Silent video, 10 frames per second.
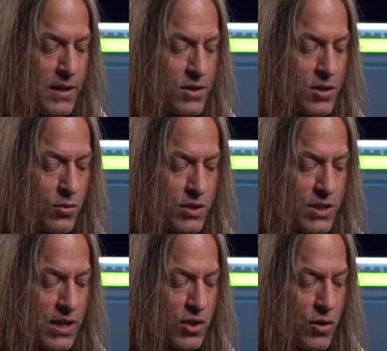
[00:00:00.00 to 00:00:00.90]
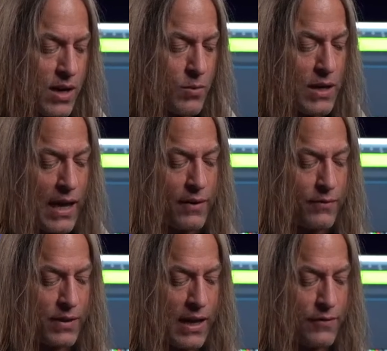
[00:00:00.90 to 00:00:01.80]
So sixth string, we
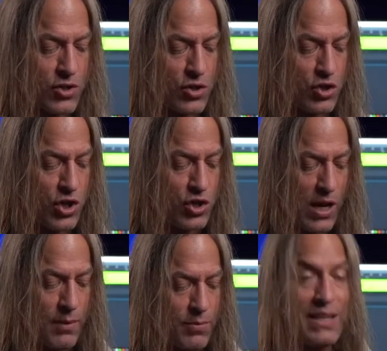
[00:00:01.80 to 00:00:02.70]
gave us the G shape,